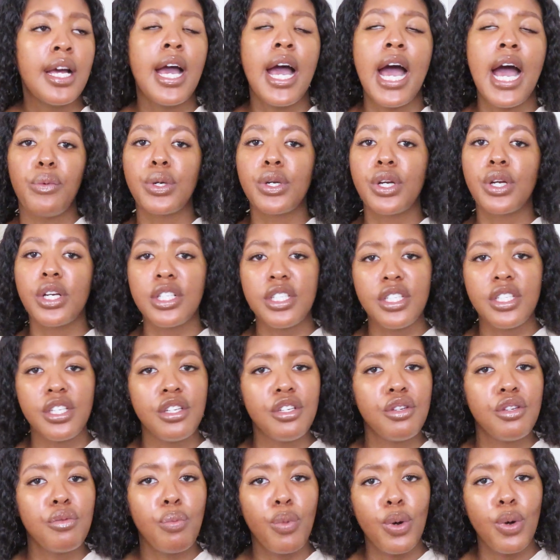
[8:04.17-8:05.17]
I would
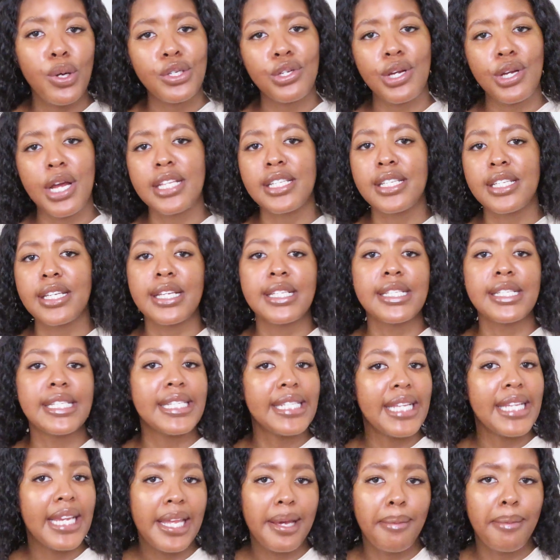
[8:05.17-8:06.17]
continue moisturizing and
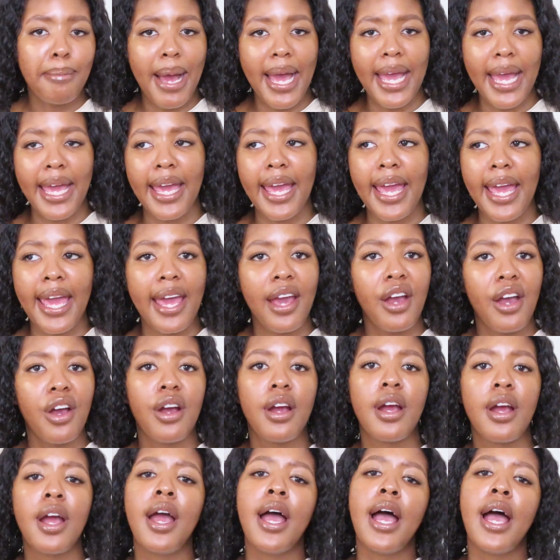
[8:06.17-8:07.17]
sealing my
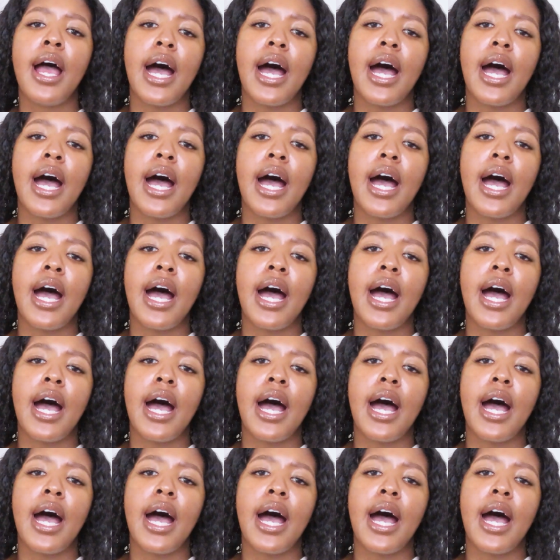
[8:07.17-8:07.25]
hair.